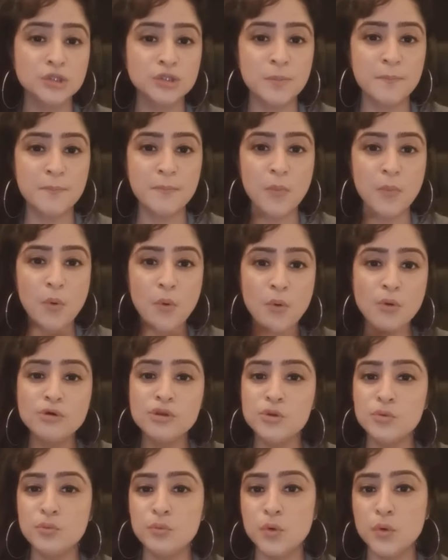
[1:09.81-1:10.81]
the more
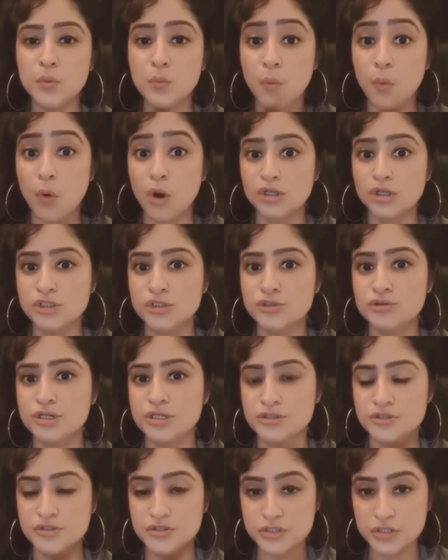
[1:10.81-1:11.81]
you would want to
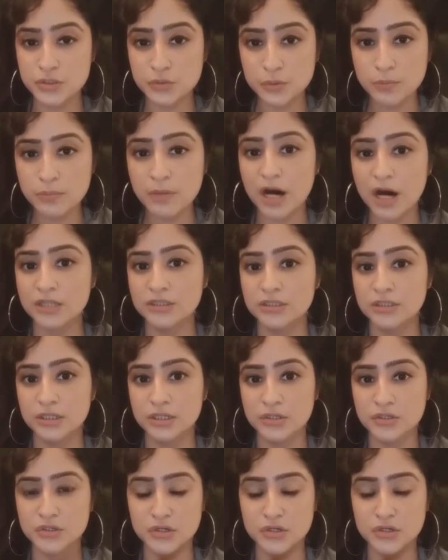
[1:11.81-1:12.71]
consume other